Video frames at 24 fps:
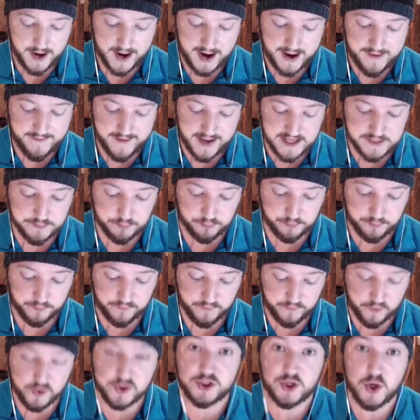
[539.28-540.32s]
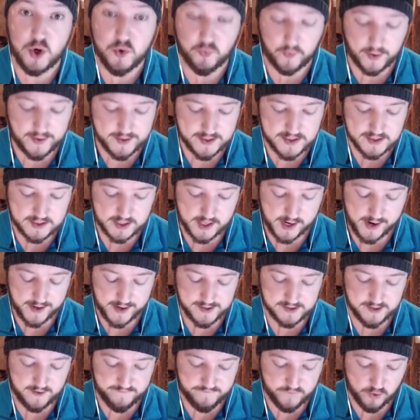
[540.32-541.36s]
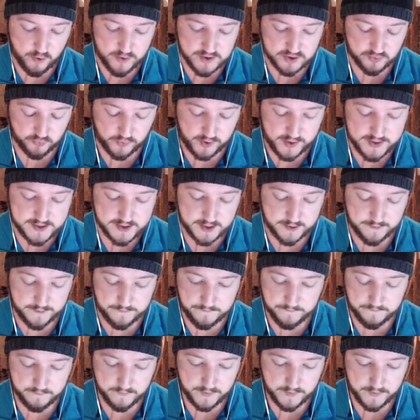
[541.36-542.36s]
and that's for 2 reasons, guys. The first reason,